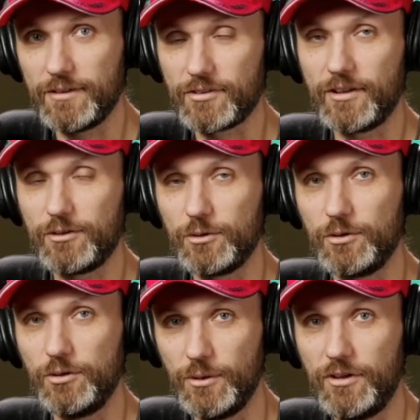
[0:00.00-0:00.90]
is set to
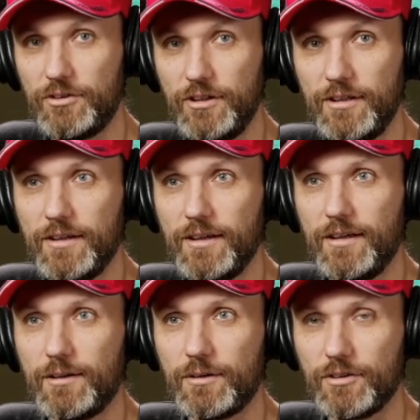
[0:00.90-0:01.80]
UHD
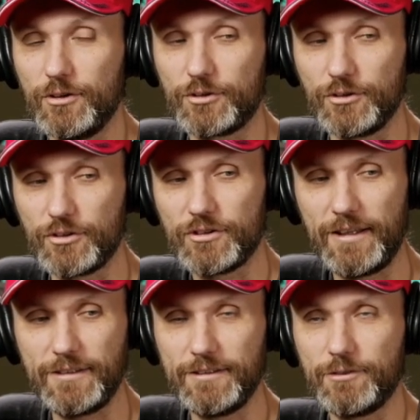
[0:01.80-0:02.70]
resolution, so
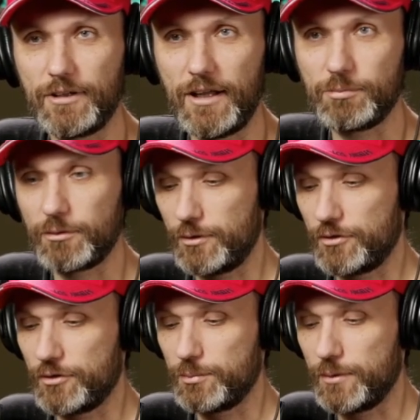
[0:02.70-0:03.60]
slightly different aspect
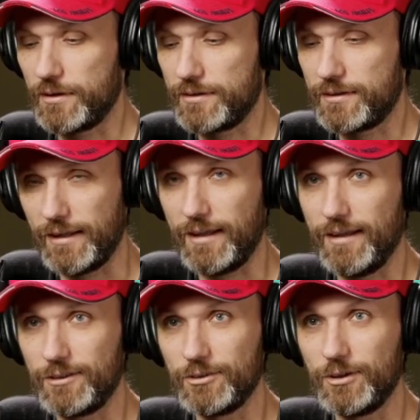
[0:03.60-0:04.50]
ratios. But
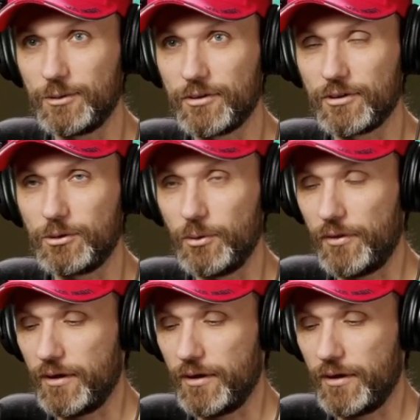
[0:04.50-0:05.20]
again, you'll notice the cool